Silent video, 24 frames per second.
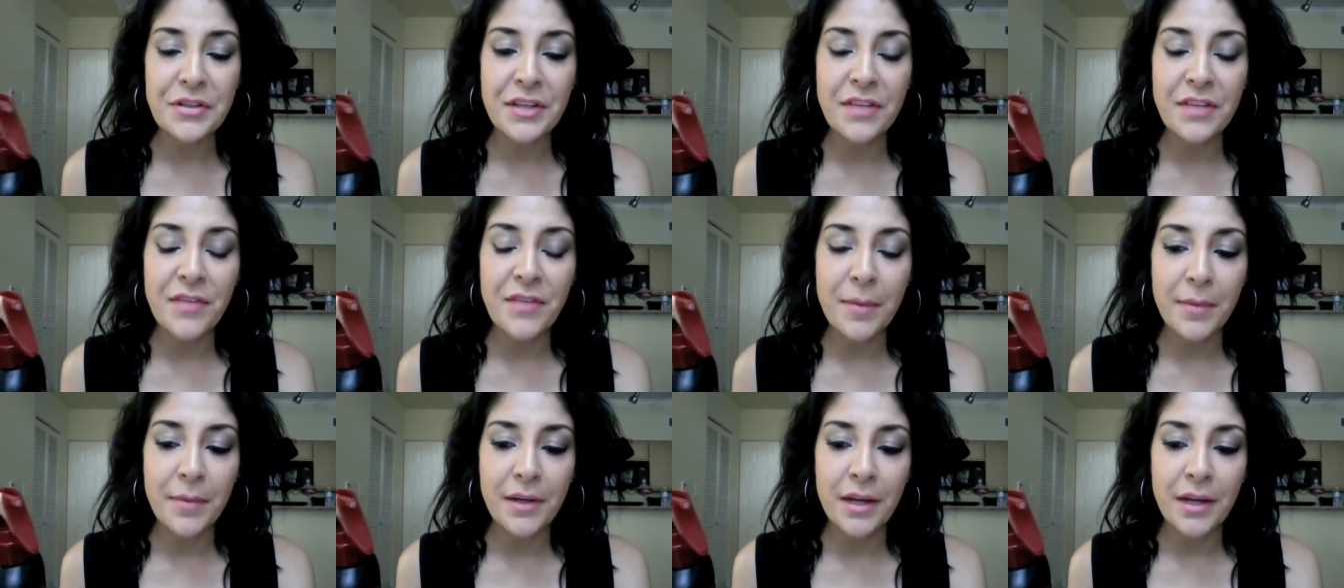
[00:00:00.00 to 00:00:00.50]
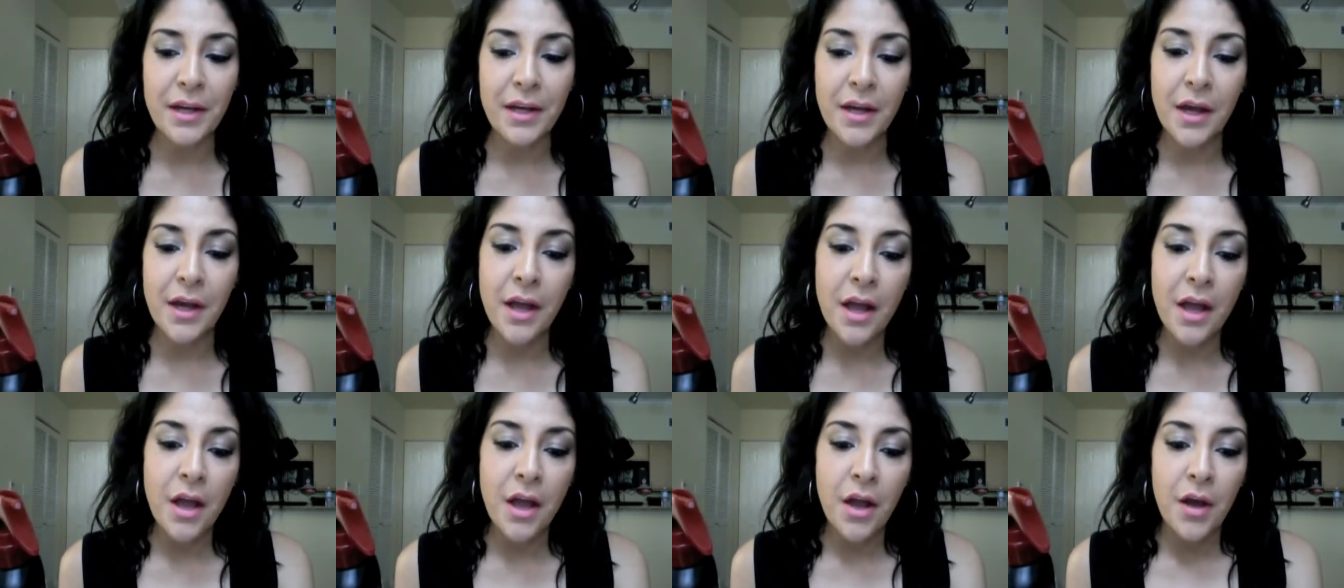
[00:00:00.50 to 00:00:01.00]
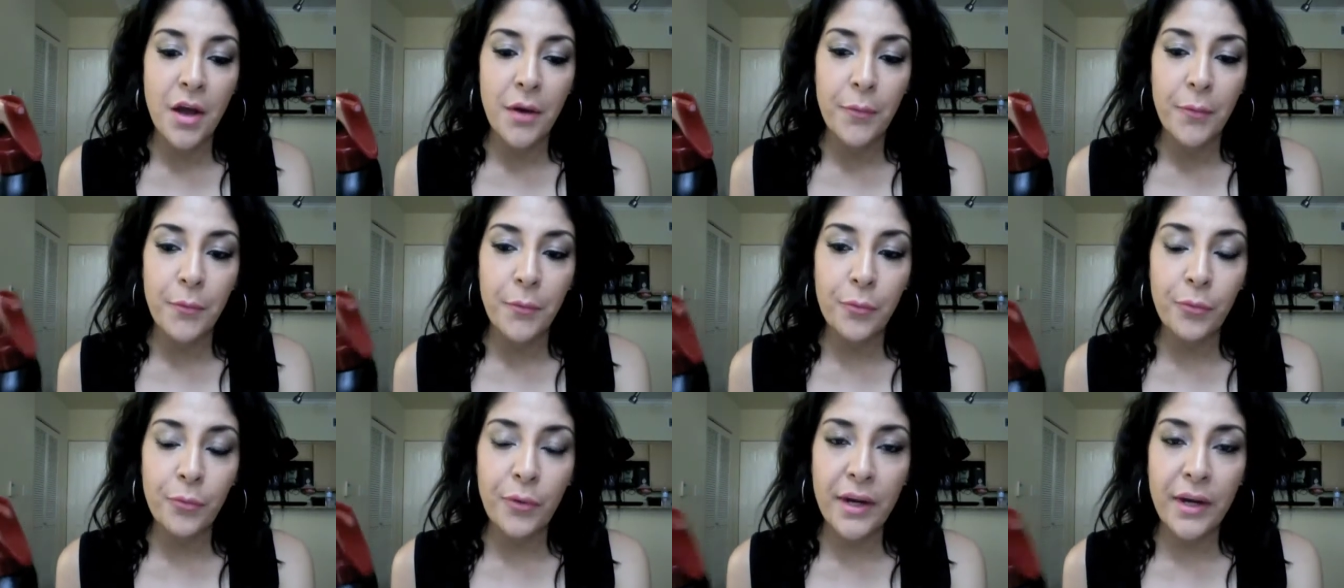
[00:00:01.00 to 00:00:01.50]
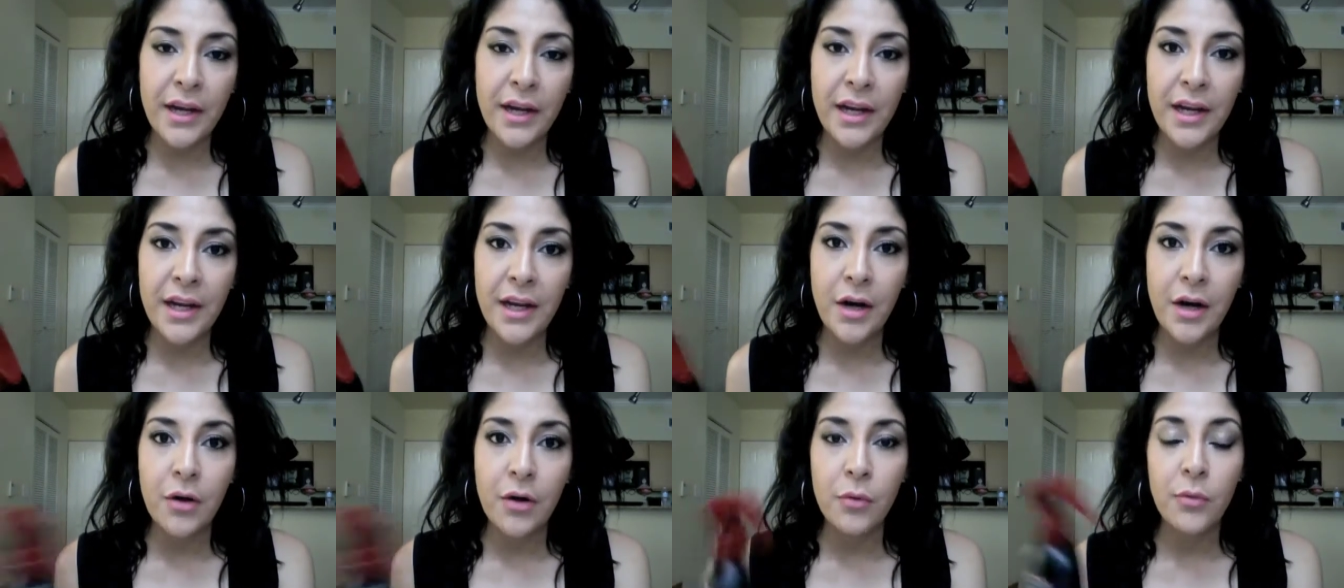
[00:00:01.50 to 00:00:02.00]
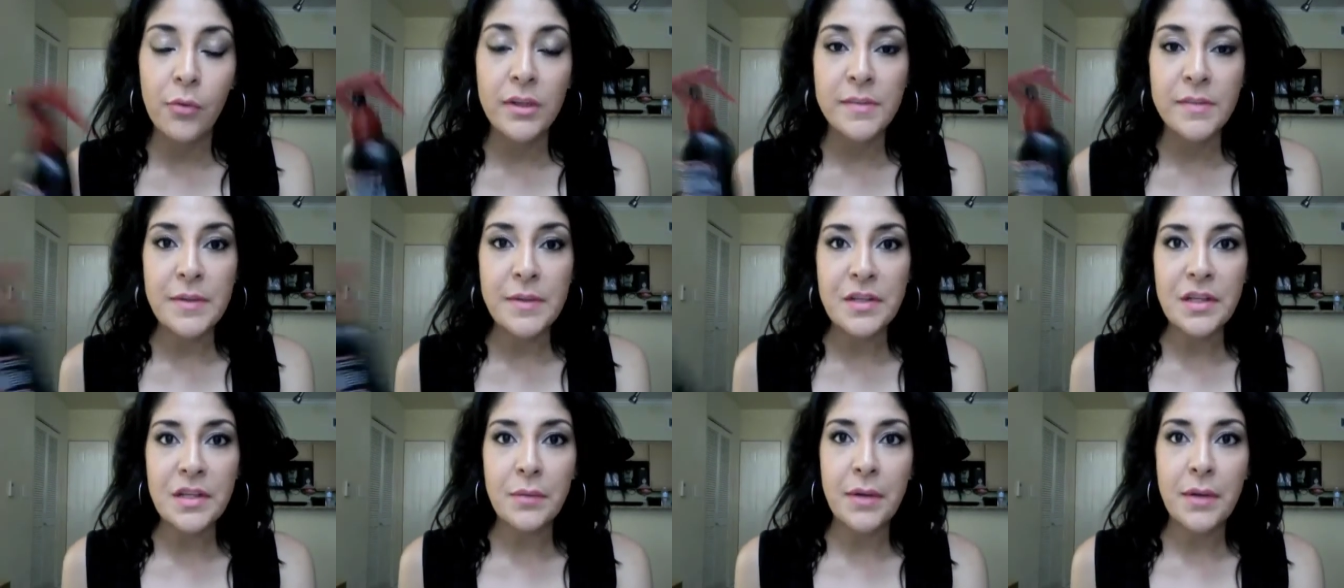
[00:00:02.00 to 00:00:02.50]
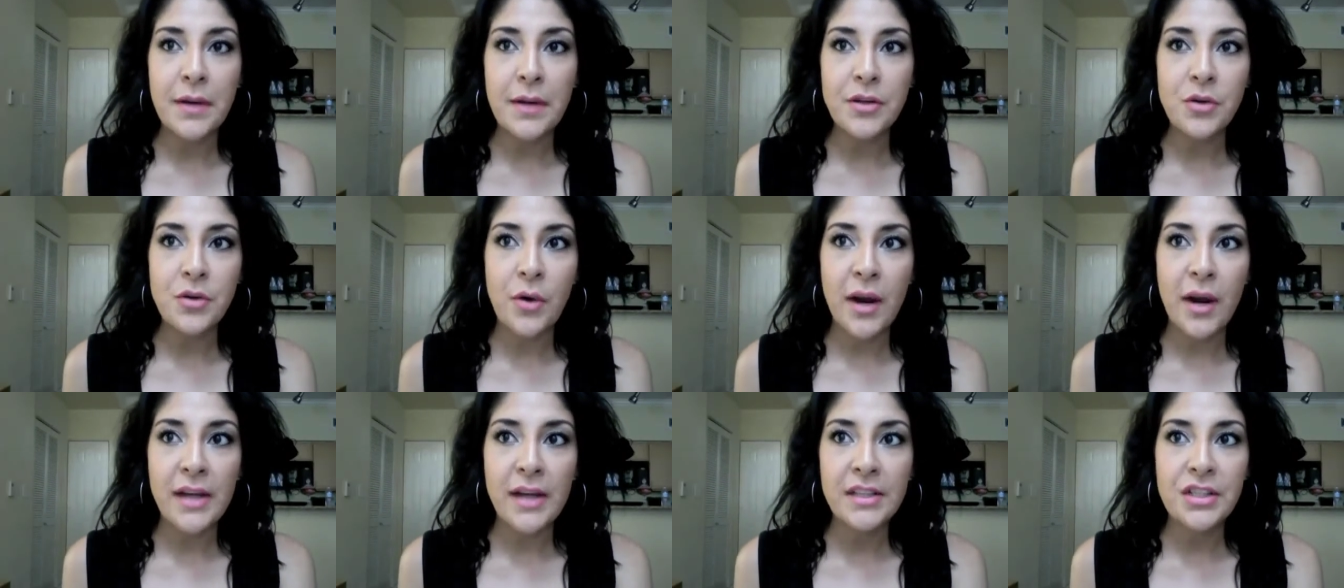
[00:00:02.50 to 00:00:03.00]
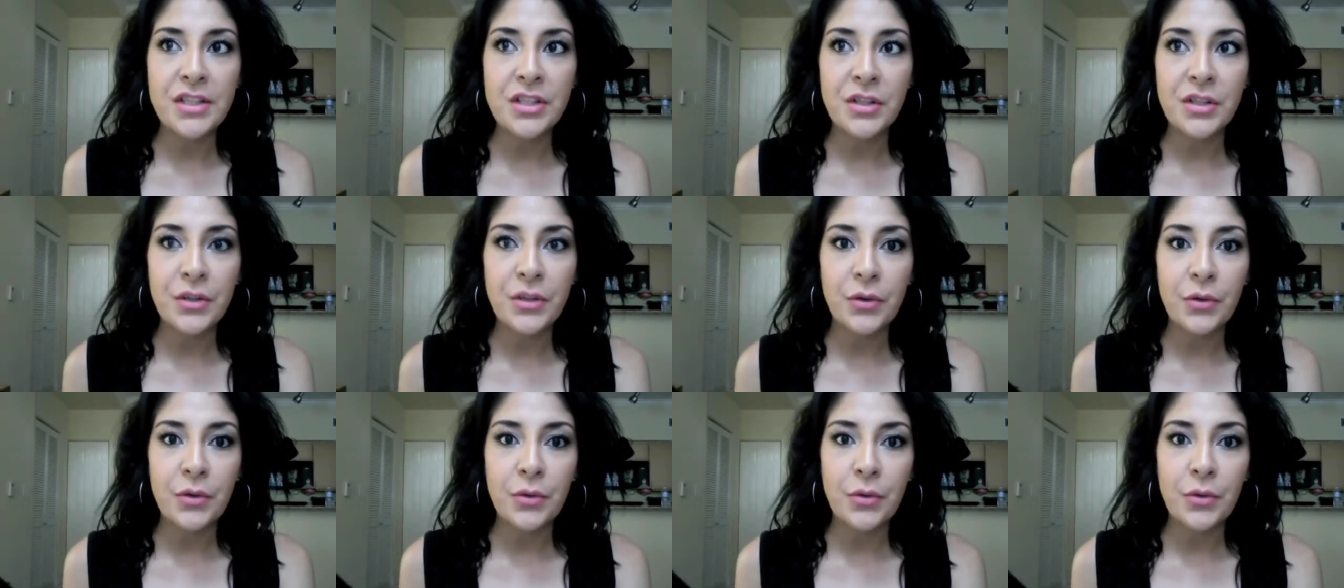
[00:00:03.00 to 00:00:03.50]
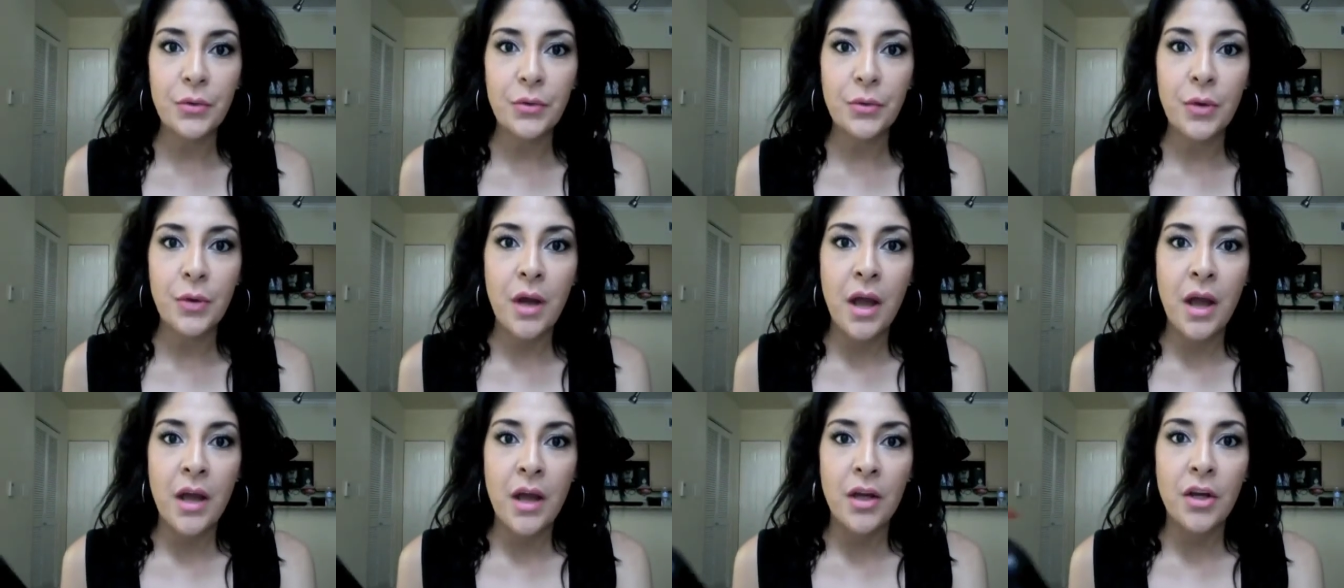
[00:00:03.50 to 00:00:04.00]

if I'm gonna re or especially when I try to